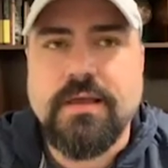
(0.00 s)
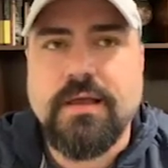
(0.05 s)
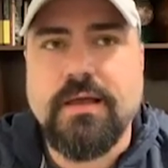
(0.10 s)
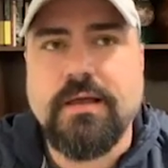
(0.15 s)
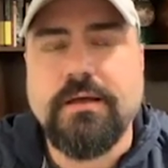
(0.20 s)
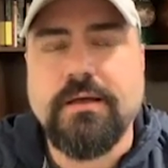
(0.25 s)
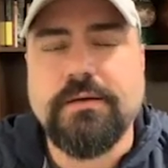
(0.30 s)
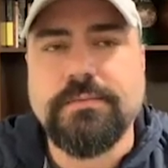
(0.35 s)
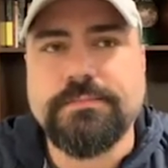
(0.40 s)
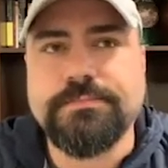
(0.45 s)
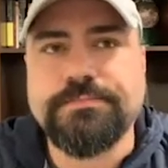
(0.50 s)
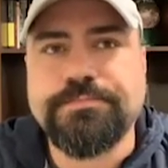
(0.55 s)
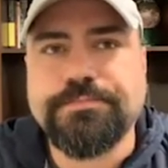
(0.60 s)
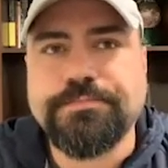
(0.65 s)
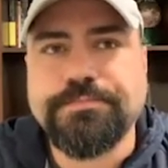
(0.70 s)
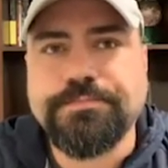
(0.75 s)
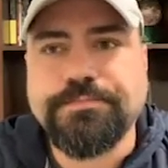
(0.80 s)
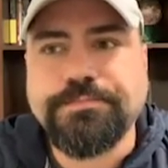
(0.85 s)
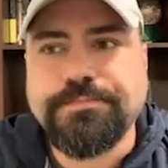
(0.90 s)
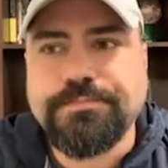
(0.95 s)

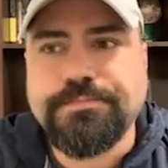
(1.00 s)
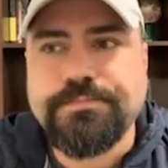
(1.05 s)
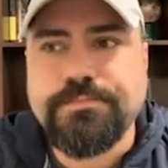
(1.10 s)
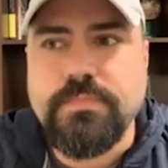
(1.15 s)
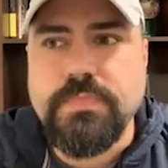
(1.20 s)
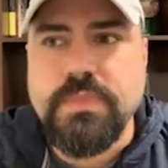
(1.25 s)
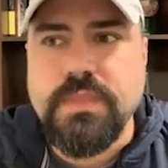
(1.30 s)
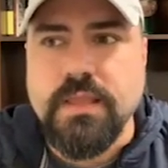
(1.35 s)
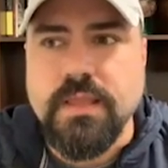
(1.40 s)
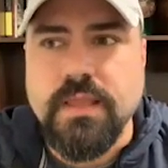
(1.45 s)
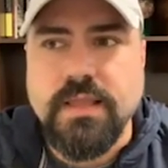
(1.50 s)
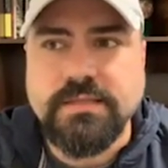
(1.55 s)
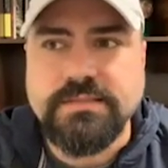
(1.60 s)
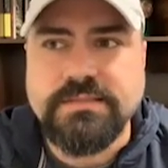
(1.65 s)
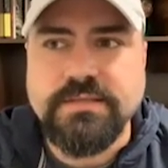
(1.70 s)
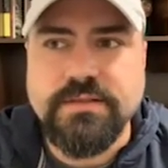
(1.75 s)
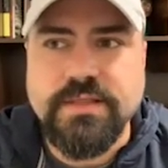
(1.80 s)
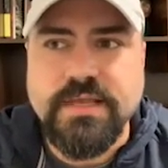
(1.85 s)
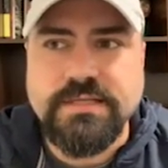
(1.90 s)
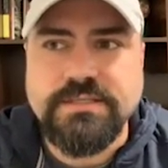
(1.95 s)
And
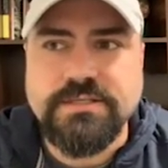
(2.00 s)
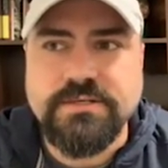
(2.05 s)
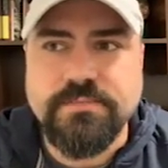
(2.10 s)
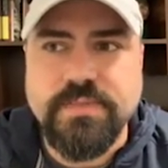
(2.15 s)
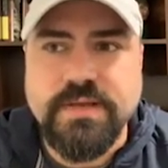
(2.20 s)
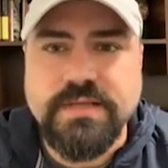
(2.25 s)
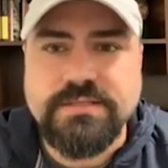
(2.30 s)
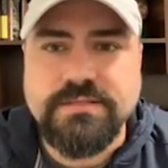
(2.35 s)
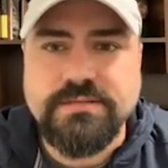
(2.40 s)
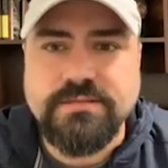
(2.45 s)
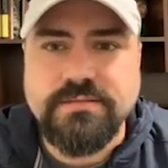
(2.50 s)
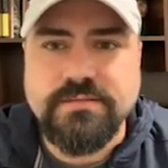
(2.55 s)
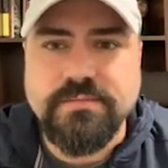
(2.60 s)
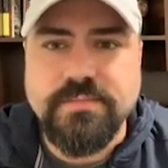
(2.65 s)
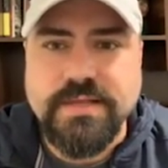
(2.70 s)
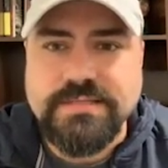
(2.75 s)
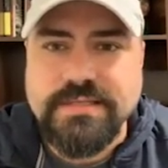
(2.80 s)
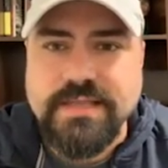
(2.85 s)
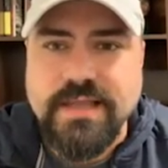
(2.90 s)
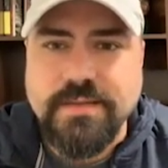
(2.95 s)
so that's your
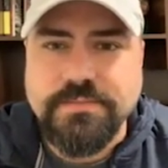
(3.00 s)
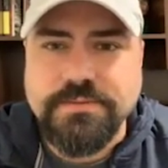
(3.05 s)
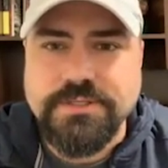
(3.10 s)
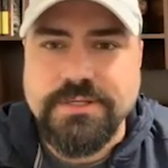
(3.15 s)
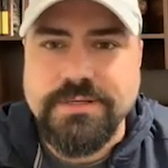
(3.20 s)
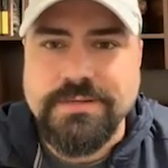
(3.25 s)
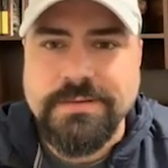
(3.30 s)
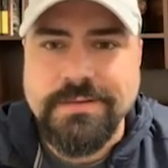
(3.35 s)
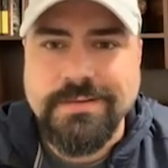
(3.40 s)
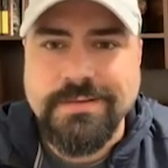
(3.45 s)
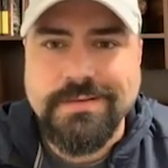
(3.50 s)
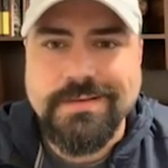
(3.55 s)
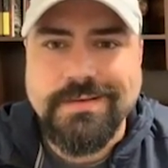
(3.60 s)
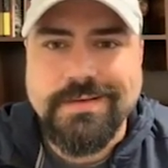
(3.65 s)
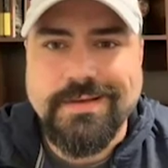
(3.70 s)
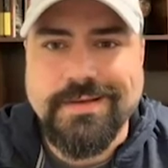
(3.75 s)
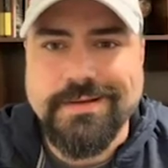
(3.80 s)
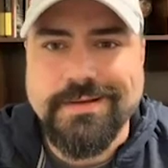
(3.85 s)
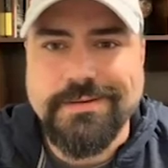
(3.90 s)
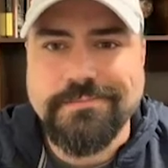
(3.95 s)
best option.
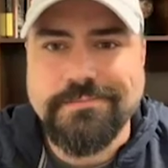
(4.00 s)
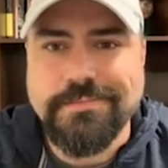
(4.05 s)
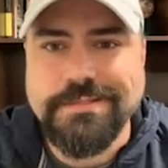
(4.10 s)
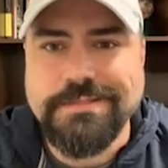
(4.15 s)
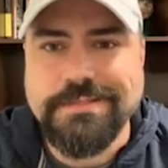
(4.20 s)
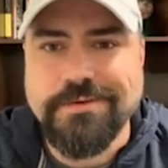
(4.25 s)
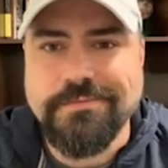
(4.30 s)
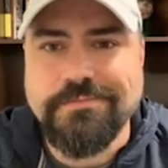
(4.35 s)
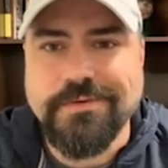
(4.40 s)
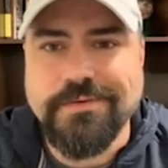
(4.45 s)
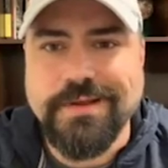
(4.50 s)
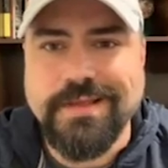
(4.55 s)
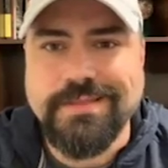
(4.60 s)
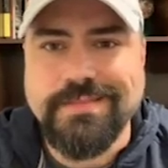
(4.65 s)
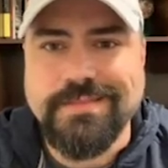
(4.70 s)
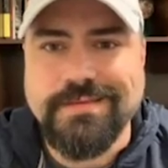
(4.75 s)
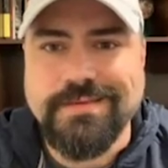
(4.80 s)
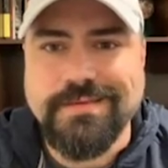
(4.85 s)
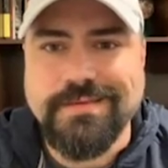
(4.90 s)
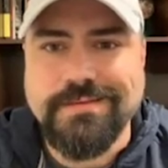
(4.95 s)
But don't
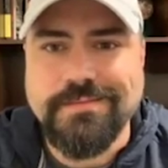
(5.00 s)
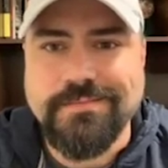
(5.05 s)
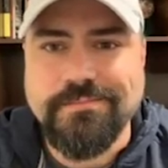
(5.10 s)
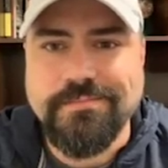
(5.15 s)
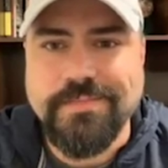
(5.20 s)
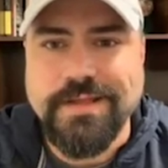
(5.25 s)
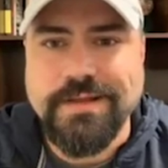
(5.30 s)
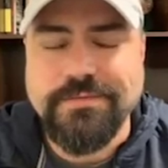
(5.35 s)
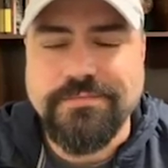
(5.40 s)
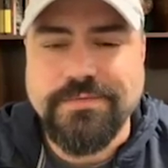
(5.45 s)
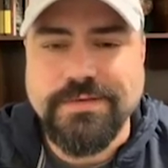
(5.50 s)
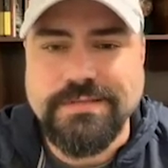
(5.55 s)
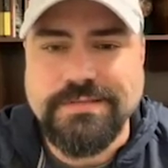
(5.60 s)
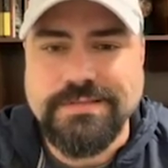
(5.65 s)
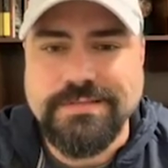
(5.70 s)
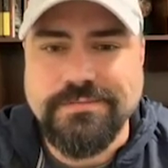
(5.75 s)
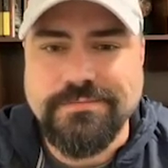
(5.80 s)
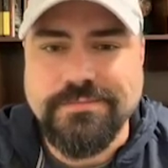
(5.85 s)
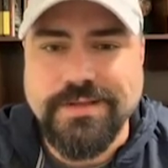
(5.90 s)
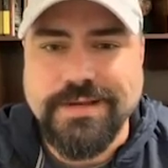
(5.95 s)
forget the
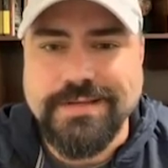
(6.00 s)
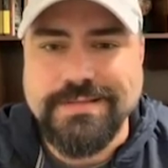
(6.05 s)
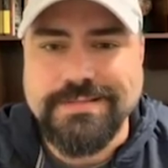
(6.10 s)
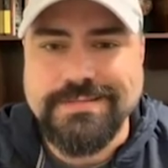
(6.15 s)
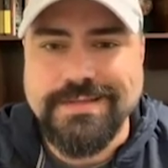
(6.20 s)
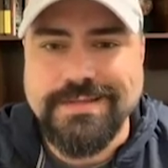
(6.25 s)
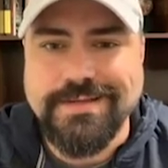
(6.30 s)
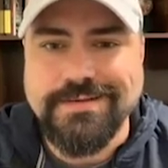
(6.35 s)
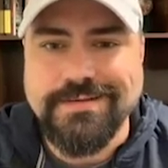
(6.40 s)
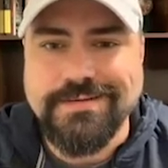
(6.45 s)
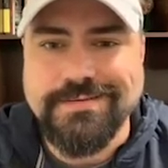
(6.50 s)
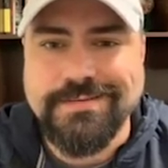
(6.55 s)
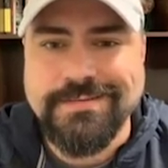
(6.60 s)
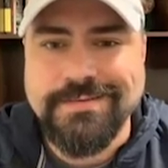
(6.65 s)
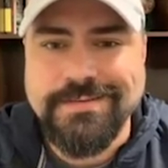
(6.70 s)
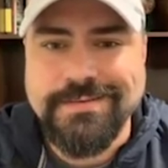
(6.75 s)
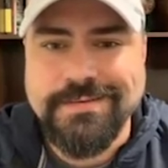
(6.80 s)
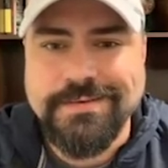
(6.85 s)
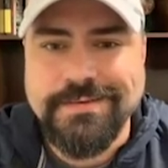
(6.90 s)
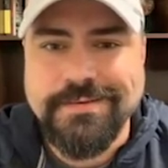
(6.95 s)
benefits of, like I said, a
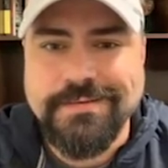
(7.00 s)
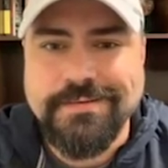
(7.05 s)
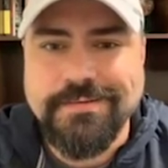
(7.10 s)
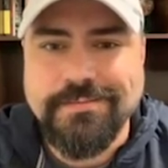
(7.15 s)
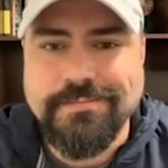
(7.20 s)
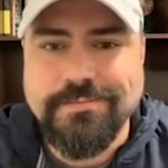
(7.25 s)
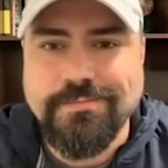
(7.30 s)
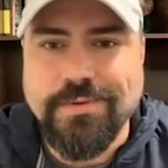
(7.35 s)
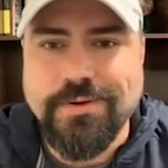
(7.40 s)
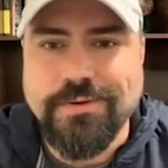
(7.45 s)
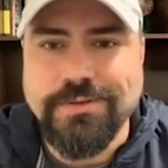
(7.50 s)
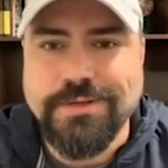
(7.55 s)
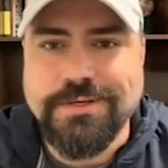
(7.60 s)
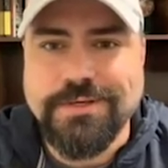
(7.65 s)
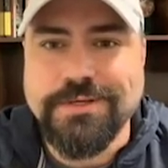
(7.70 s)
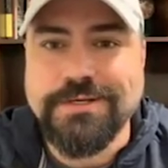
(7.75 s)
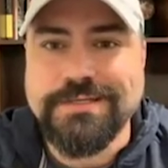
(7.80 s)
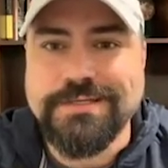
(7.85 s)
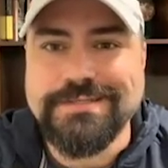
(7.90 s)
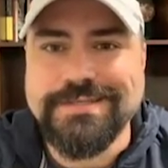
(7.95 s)
bowl of
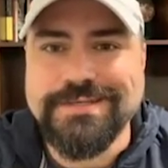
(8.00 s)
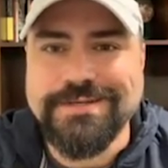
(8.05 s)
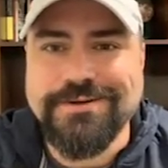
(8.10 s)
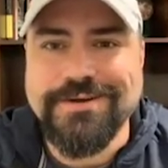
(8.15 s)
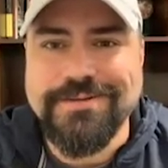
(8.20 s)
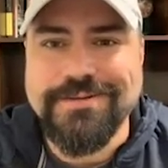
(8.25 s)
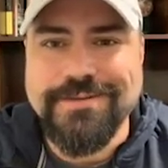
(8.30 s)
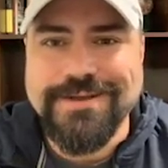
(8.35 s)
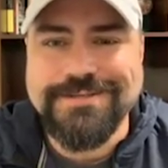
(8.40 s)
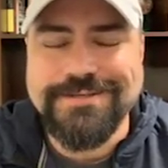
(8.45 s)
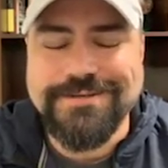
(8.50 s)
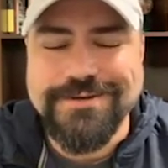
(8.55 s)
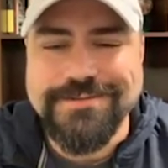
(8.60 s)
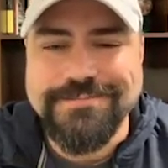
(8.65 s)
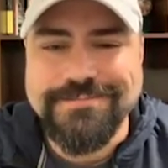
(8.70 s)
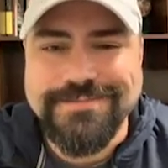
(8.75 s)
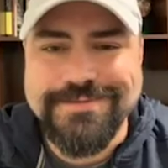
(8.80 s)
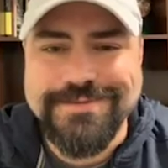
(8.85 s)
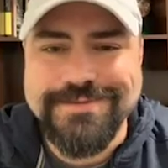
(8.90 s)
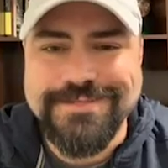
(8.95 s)
cookies and cream ice
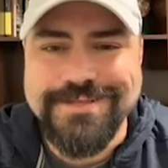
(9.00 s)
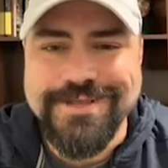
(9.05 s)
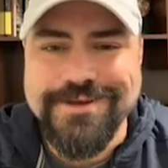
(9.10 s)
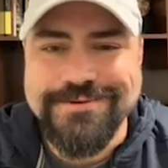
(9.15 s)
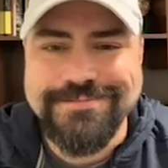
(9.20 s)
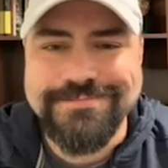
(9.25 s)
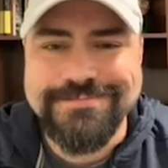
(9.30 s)
cream. So.